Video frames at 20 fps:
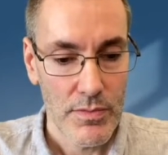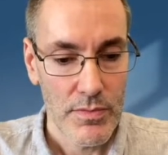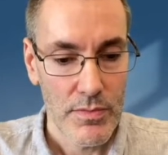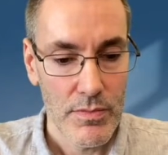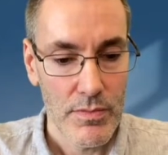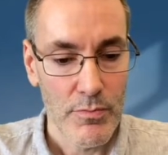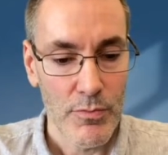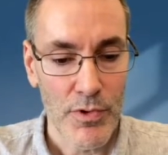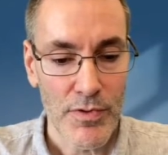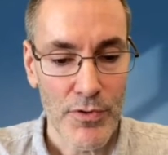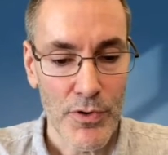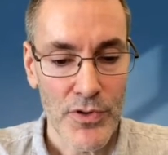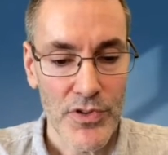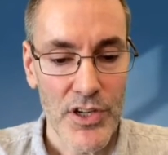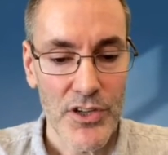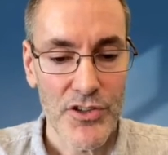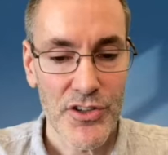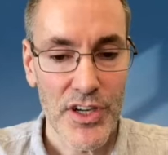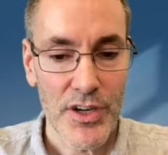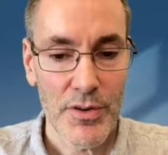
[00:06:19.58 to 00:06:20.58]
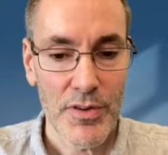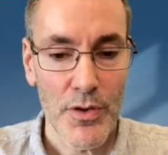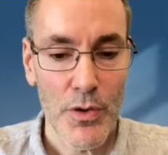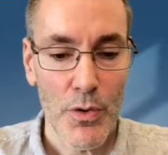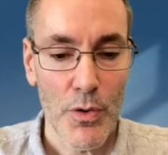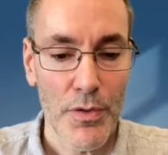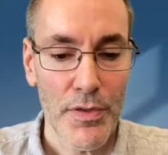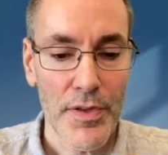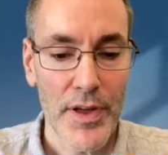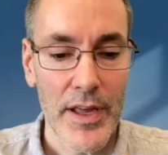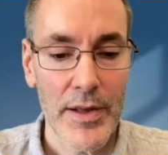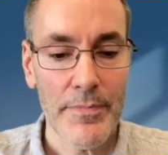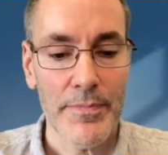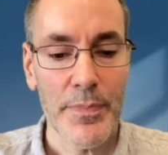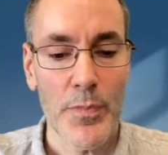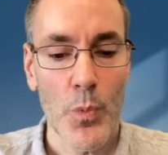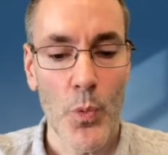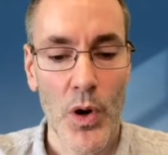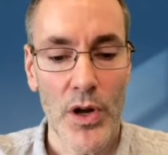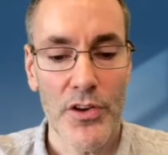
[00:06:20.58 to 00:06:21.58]
Reverse engineering the whole thing.
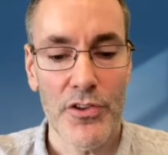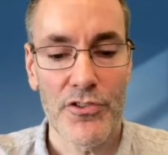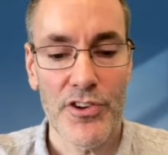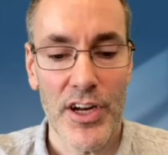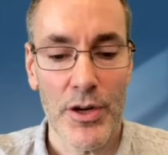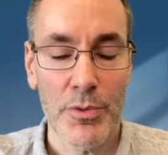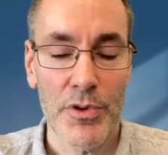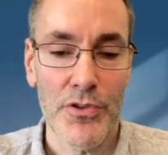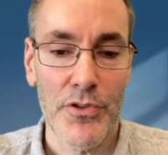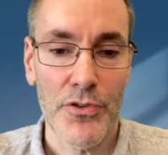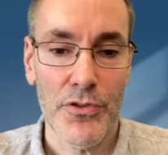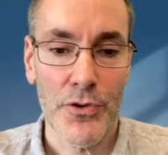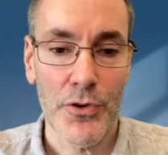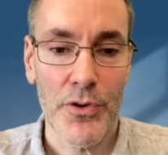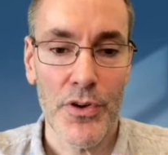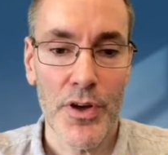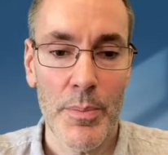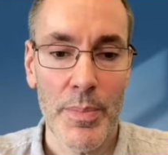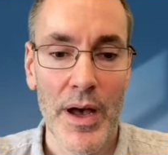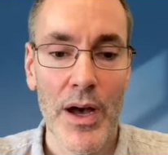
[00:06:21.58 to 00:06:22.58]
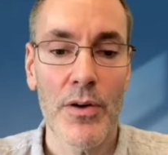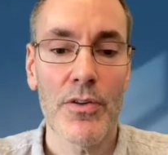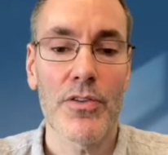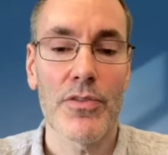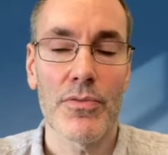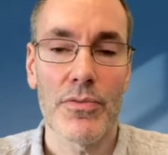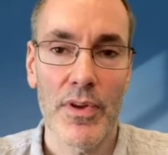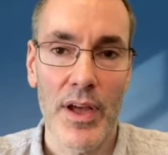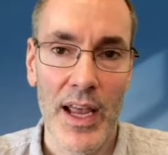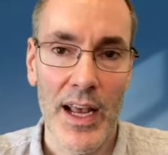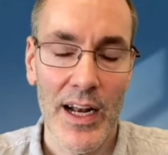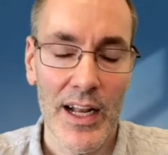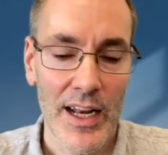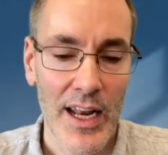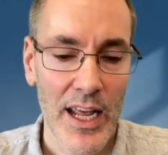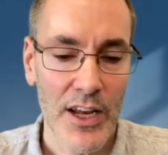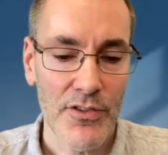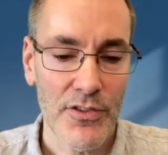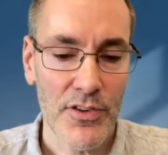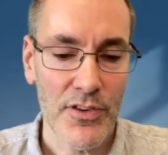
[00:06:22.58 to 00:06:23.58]
What generally is the story about?
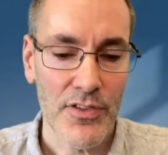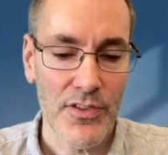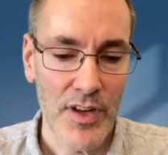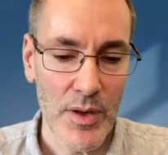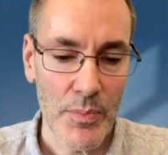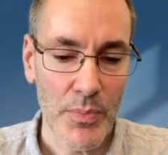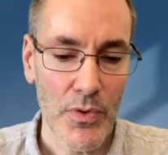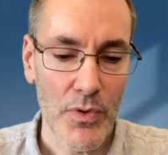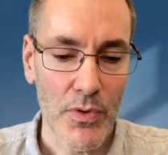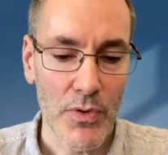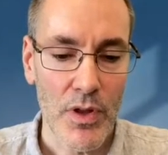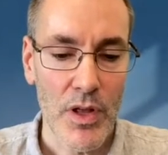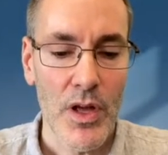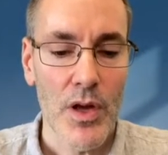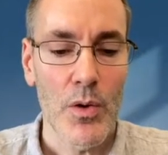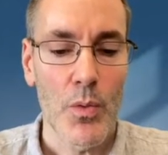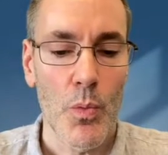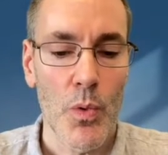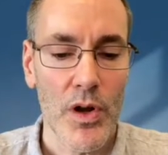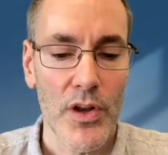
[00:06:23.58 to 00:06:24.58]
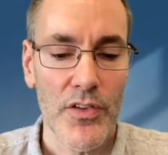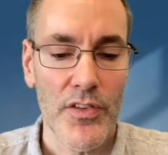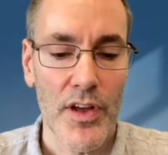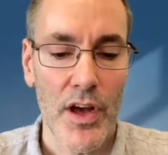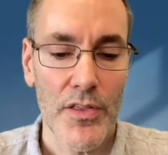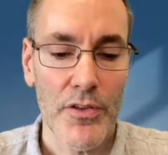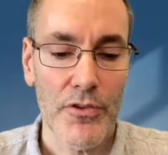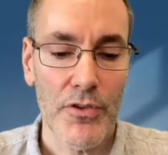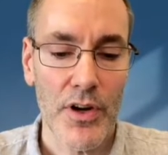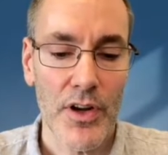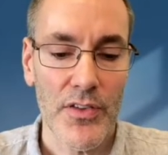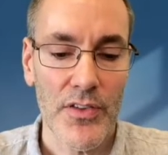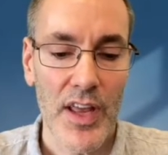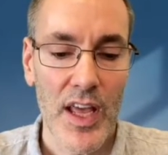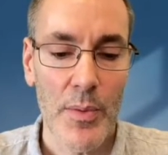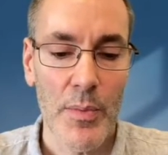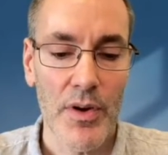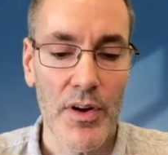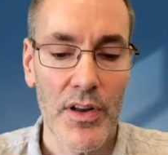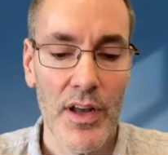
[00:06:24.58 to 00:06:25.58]
Alienation. Simple. What is the author trying to say
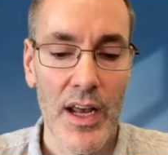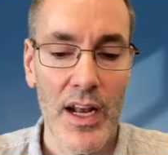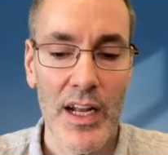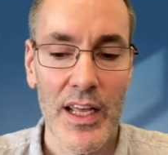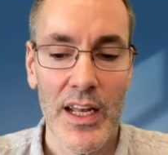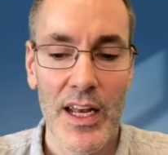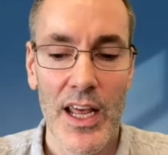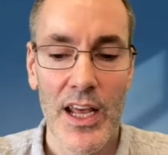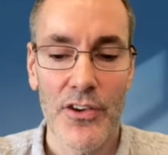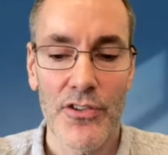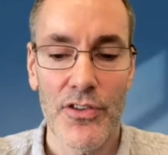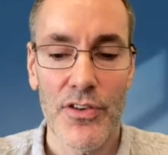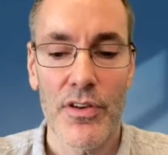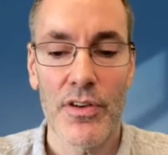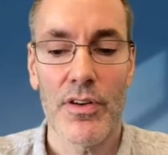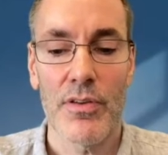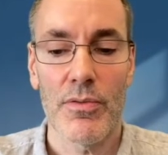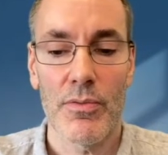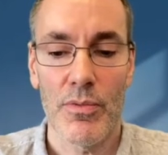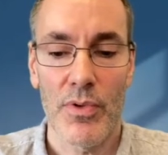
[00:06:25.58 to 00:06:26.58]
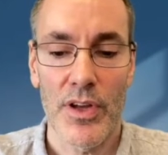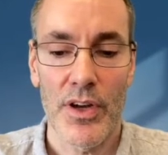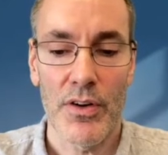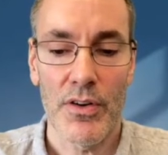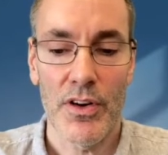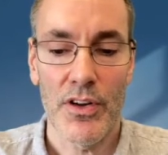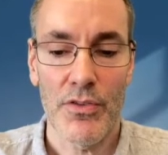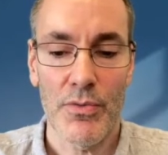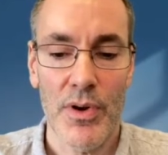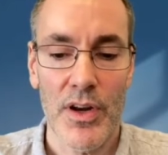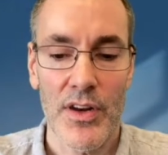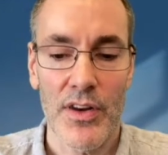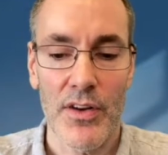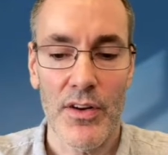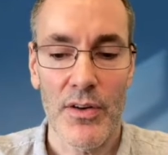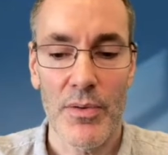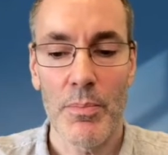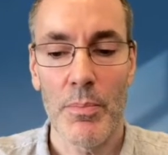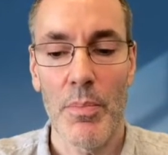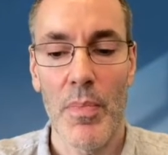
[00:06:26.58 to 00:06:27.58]
about alienation? Well, here it is right
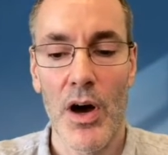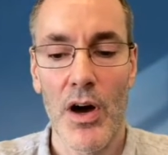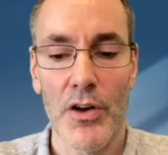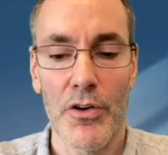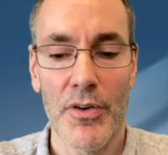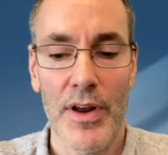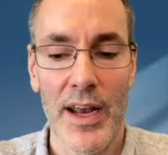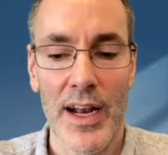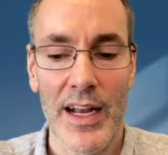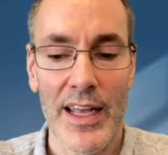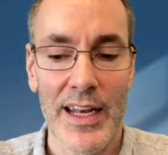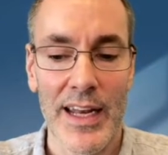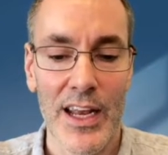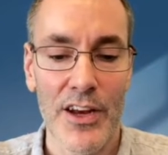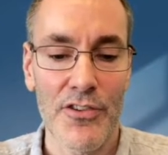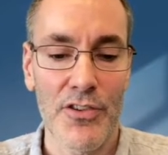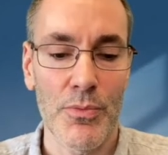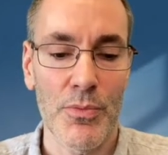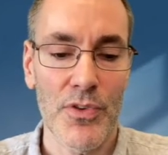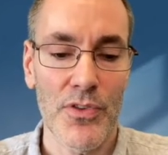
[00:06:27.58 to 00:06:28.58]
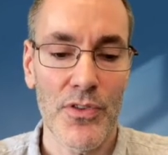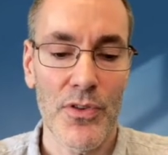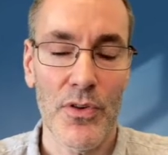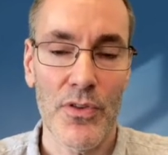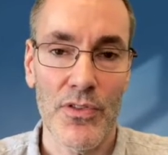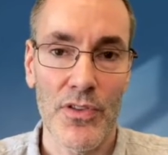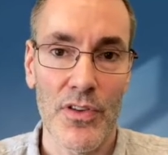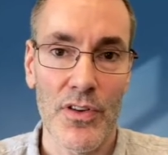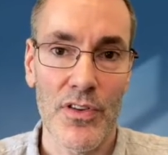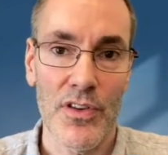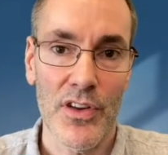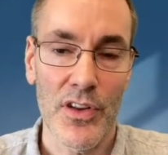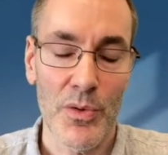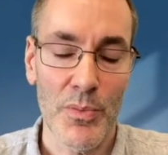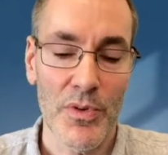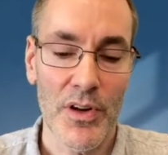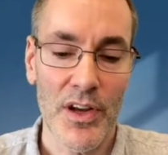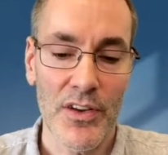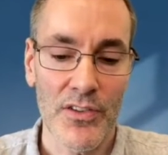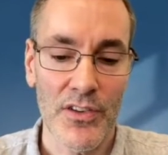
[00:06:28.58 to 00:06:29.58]
here. Modern alienation results in the
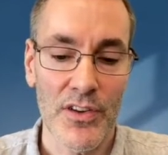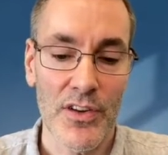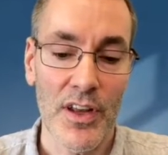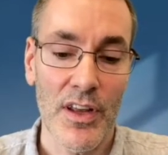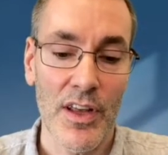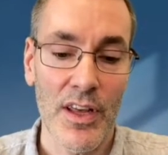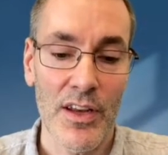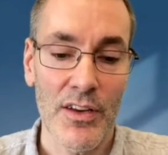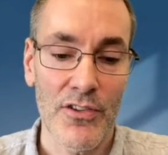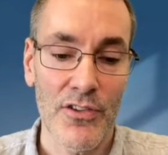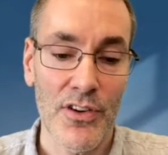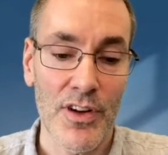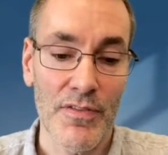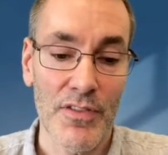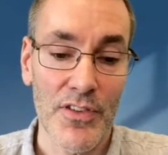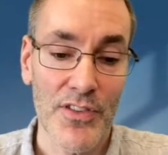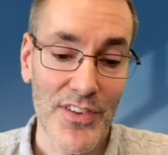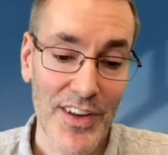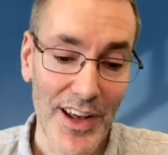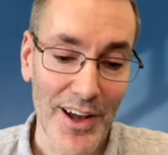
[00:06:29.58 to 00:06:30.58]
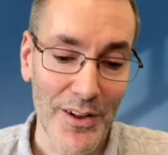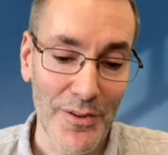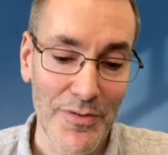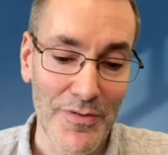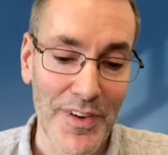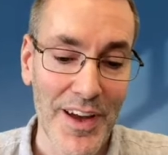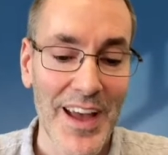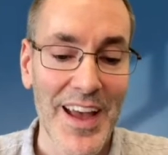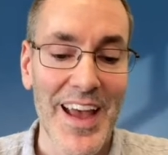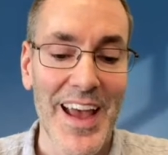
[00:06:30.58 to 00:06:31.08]
dehumanization of the self.